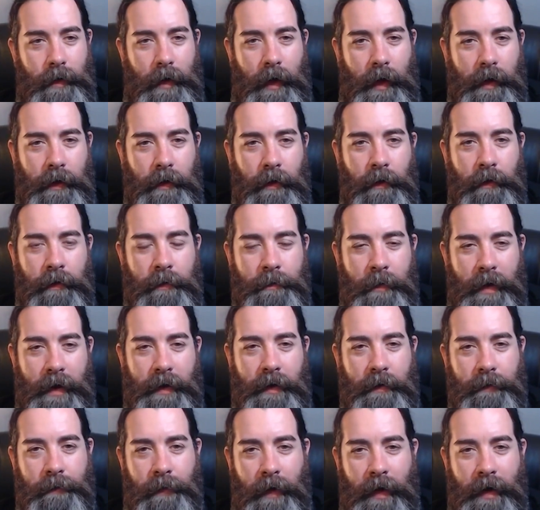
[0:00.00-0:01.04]
use my
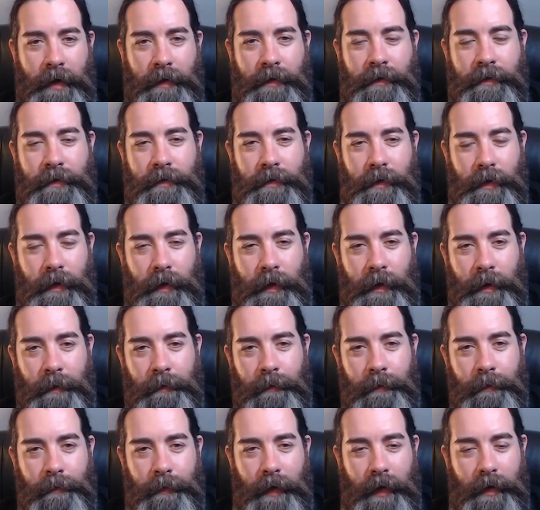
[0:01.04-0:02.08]
device.
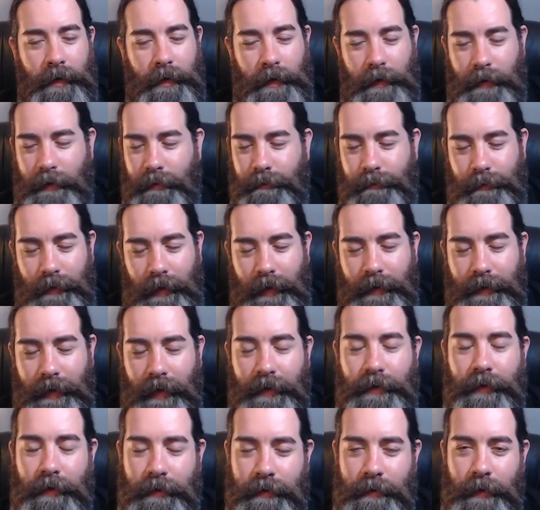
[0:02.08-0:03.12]

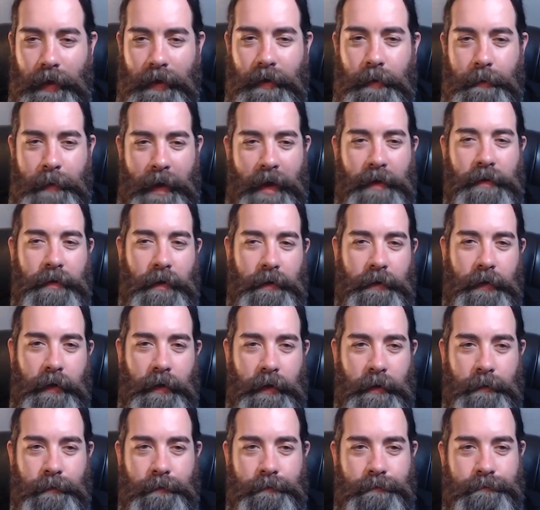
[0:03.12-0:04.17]
It depends
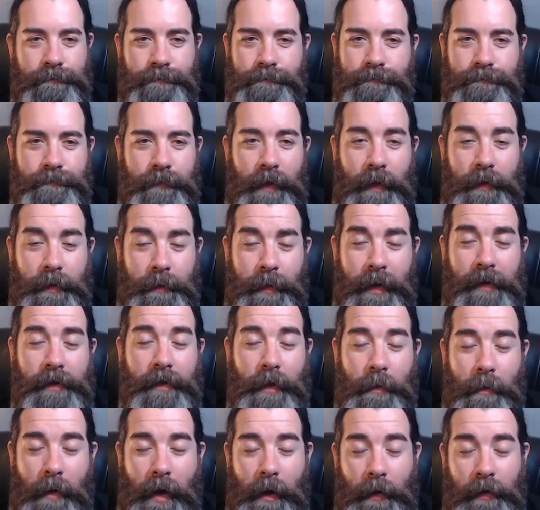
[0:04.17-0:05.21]

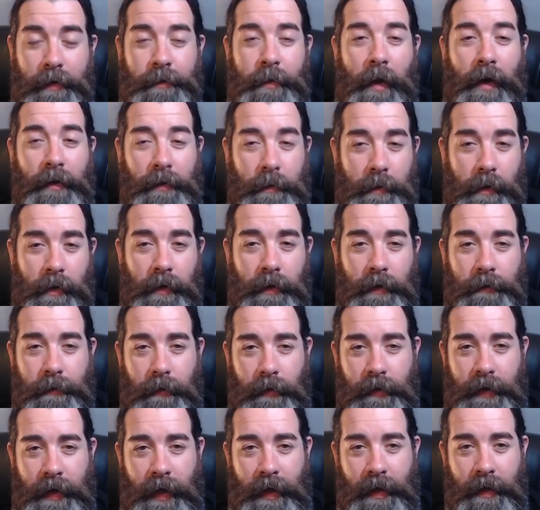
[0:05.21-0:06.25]
on my responsibilities for
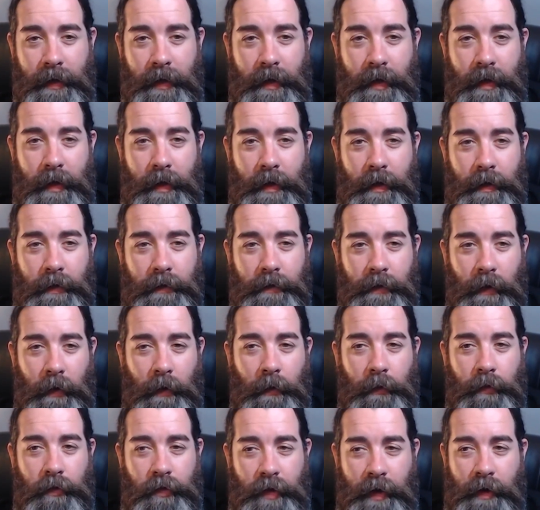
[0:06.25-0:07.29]
the day.
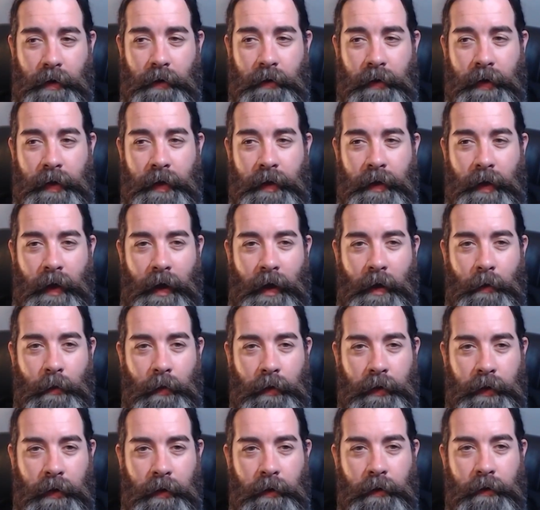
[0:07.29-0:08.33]
So generally, I
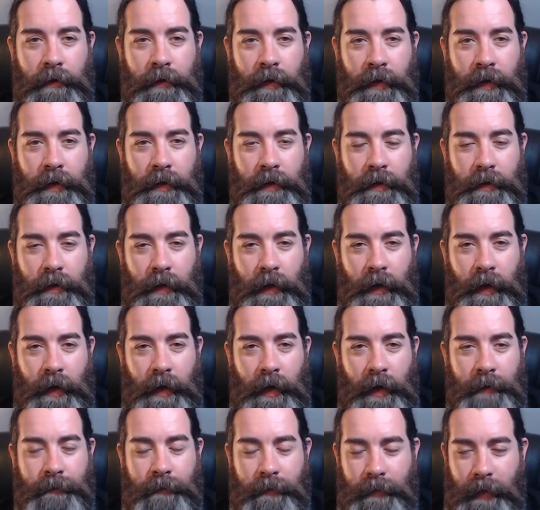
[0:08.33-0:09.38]
will use it
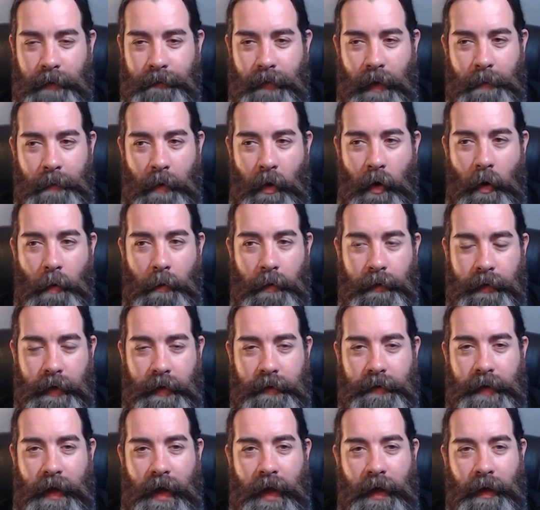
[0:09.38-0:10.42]
if I'm home with an
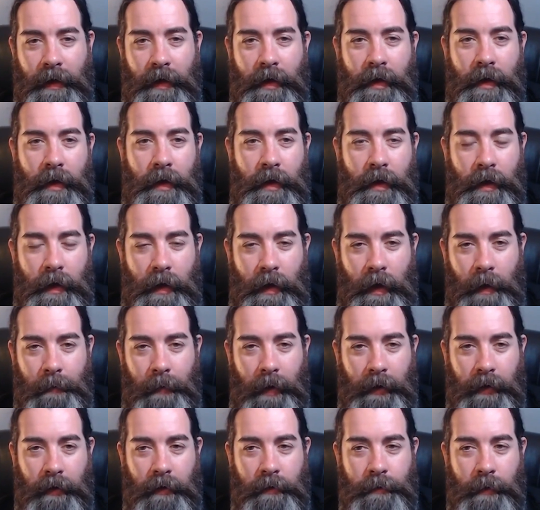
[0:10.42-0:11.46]
attack.
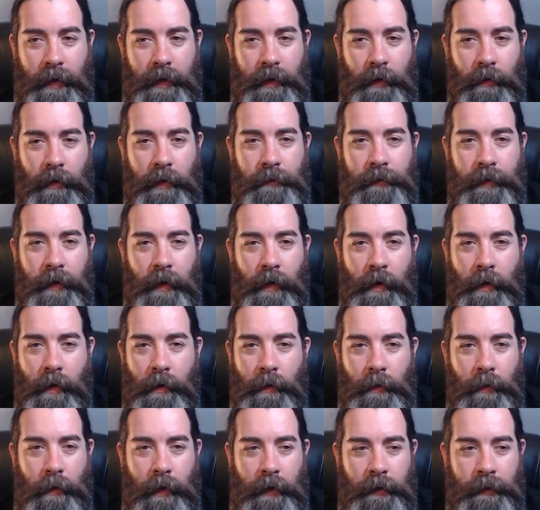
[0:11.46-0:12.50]
I'll use my
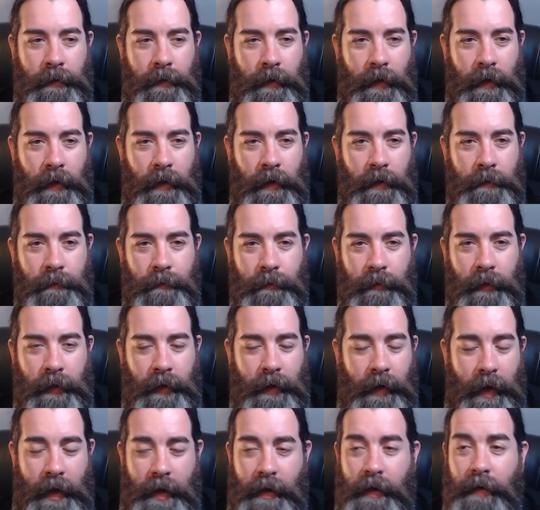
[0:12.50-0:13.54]
Neurivio with
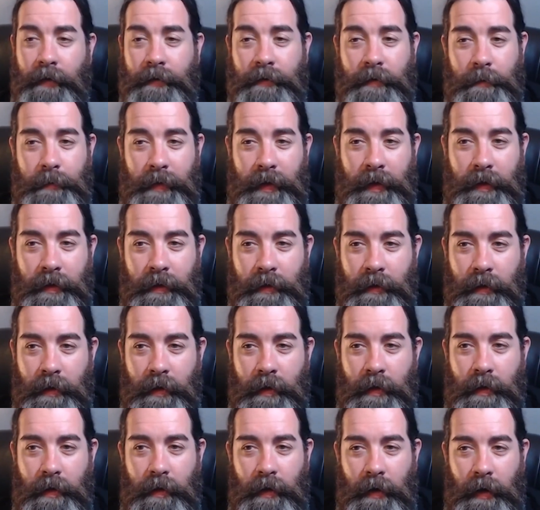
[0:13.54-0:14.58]
like an antihistamine,
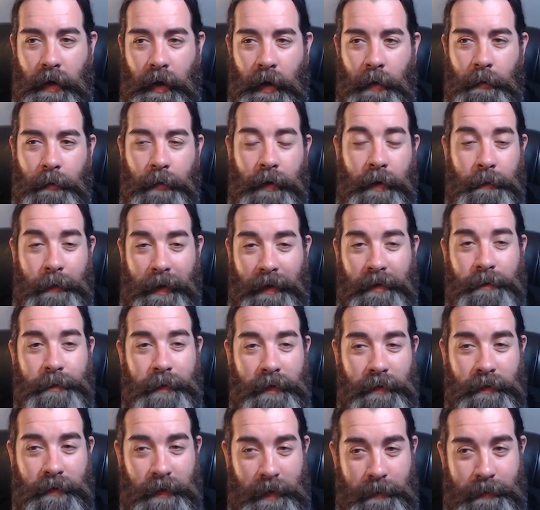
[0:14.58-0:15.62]
but it makes
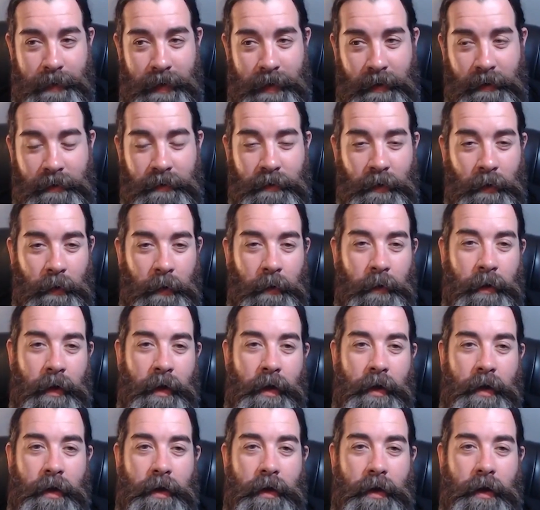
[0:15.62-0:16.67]
me sleepy. So
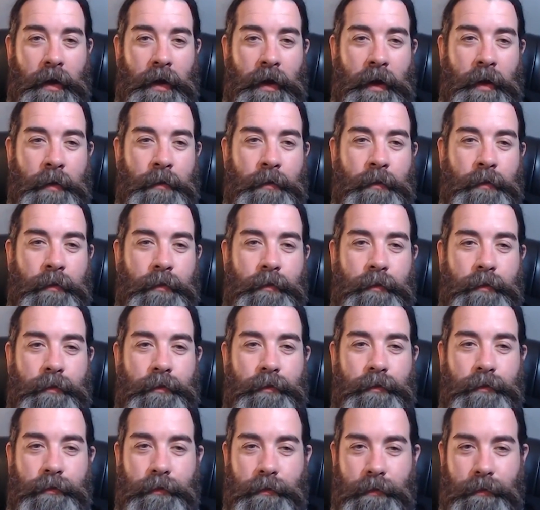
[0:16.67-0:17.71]

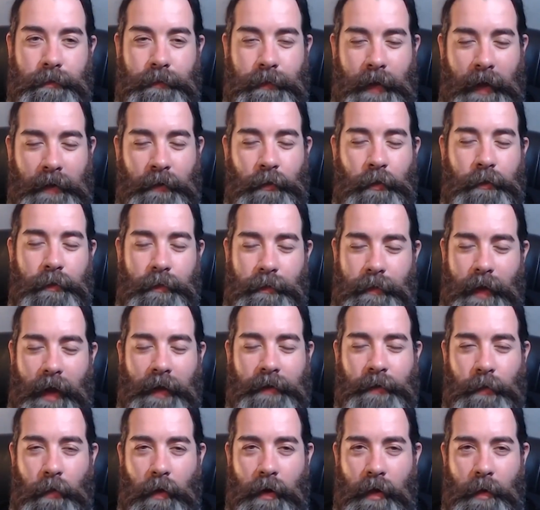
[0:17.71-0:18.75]
that's
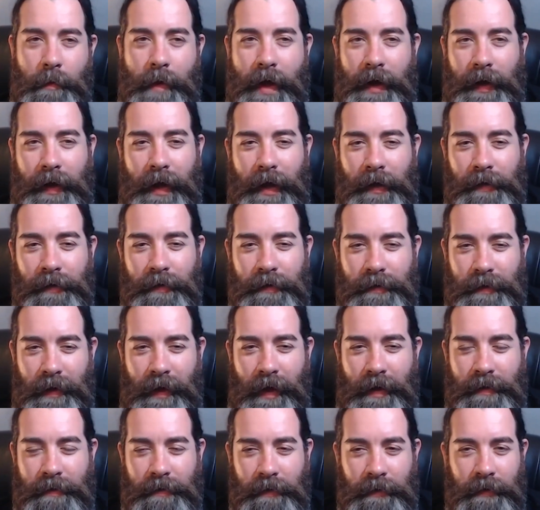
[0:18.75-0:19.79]
one of the medications that
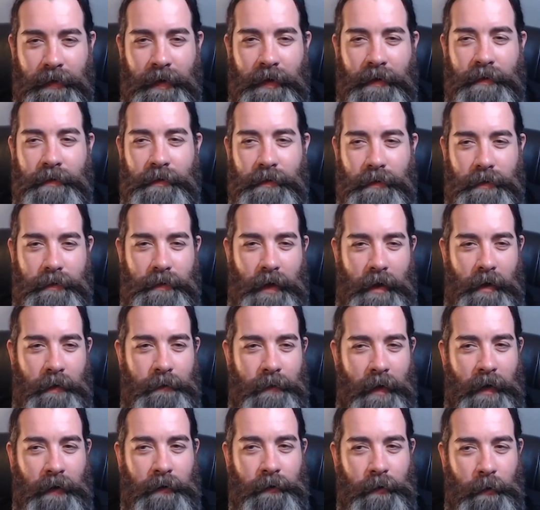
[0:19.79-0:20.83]
has the least side
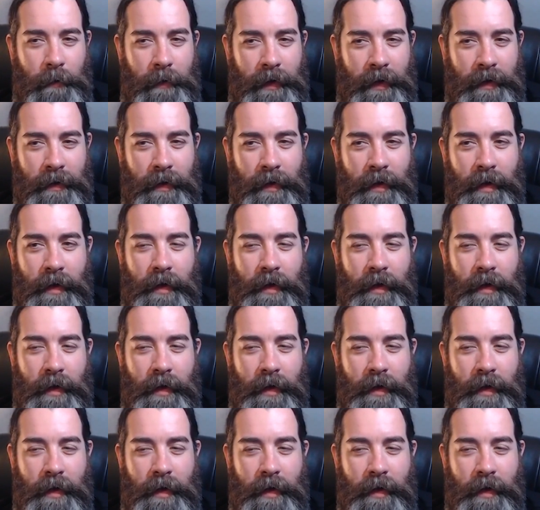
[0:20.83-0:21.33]
effects for me.